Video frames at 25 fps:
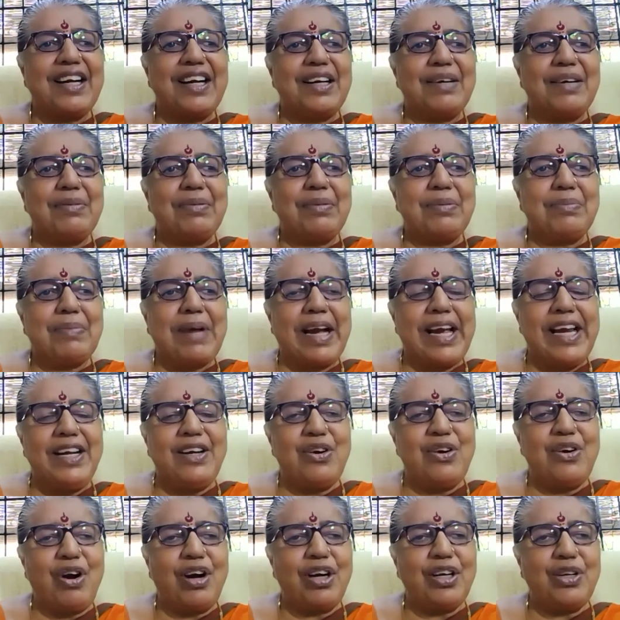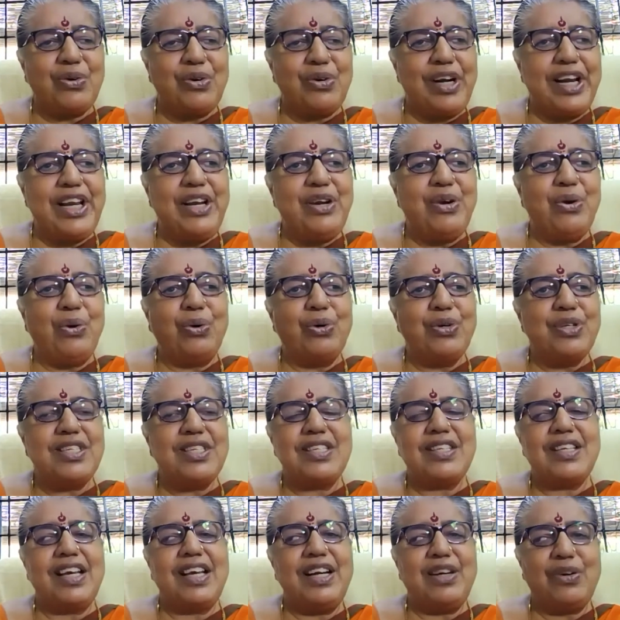our mind not only
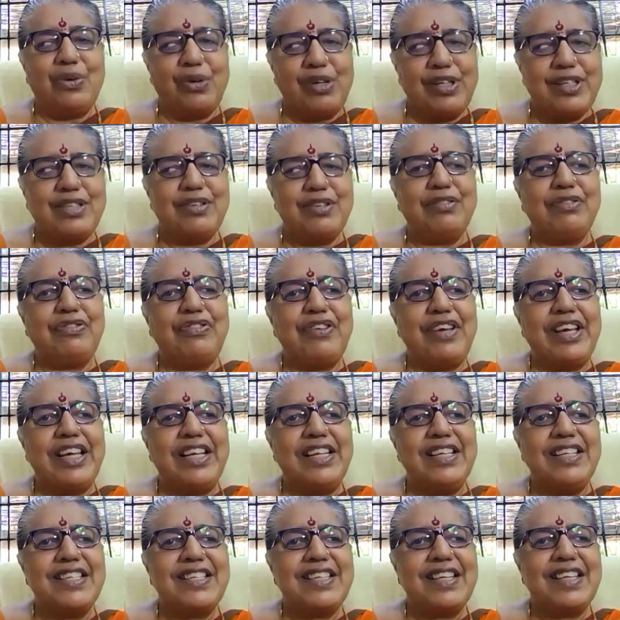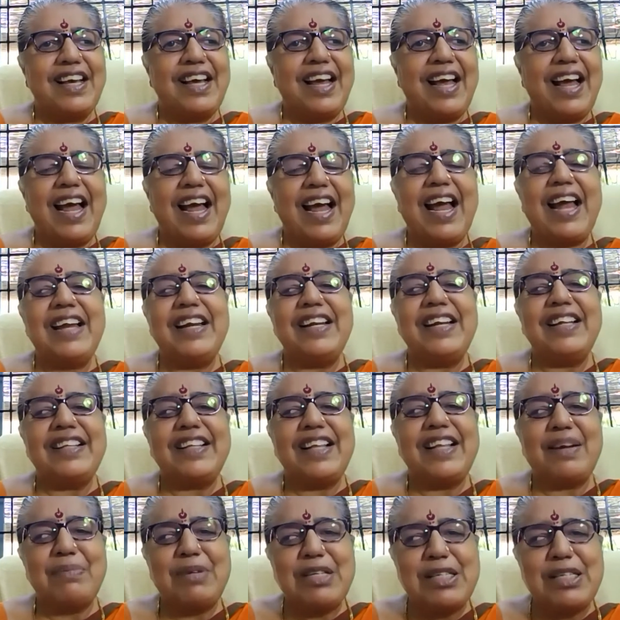knows, it also feels, and
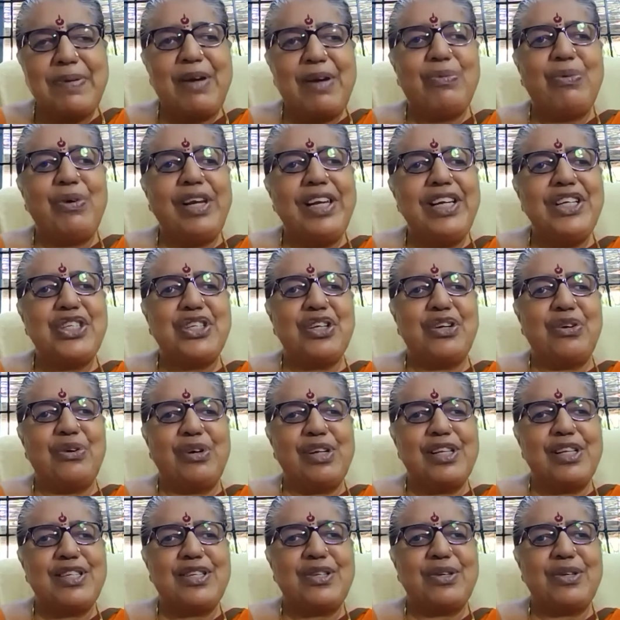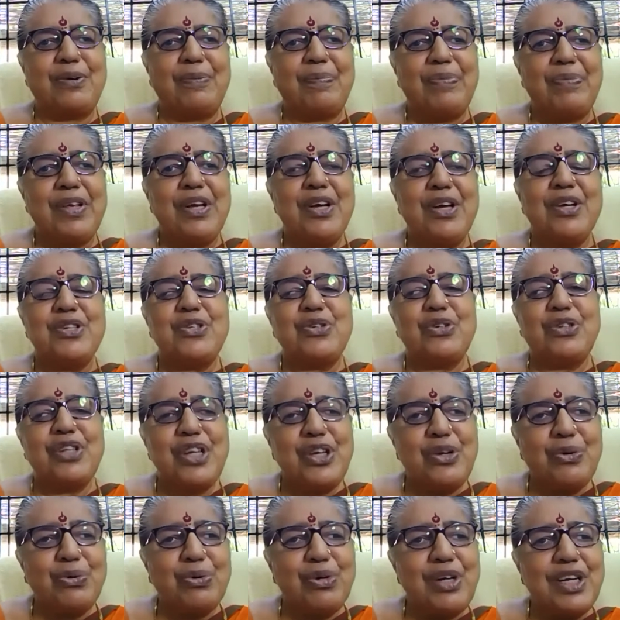there must be a volition also. So the
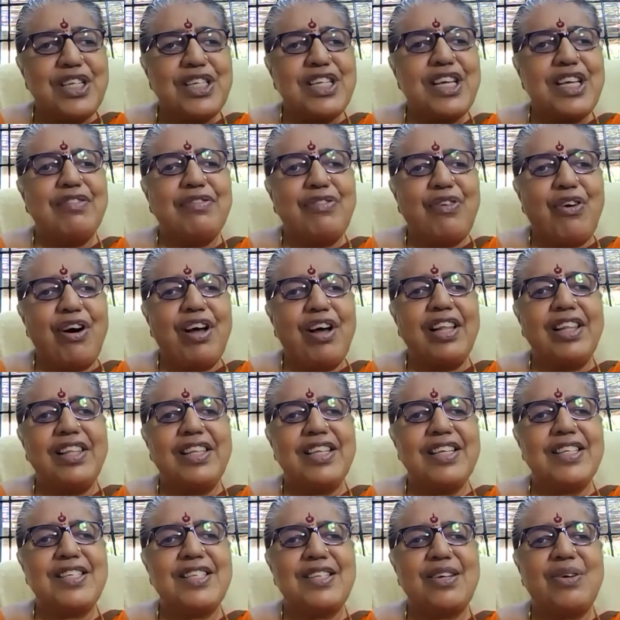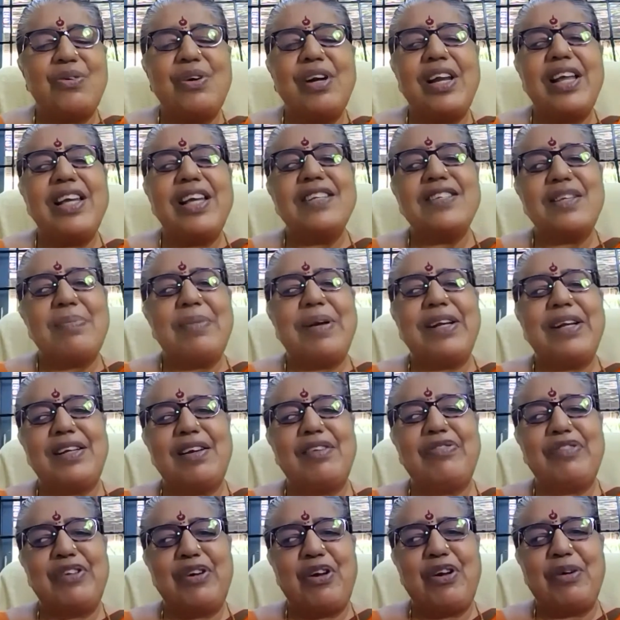unity of all this only is the mental
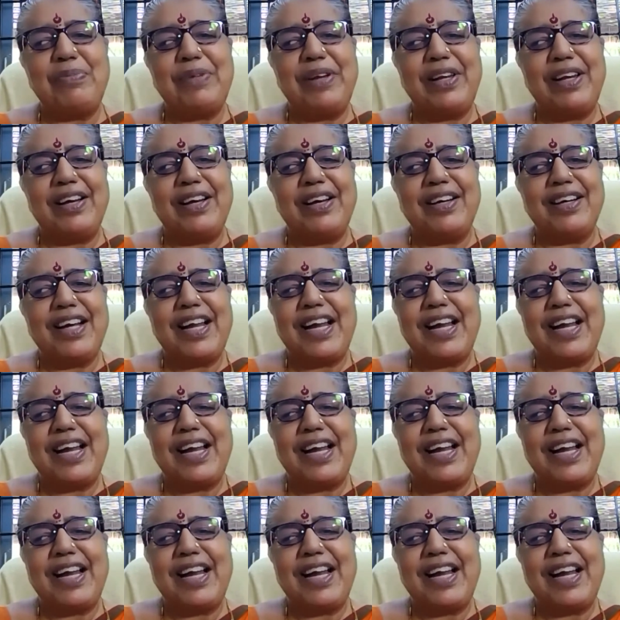phenomena.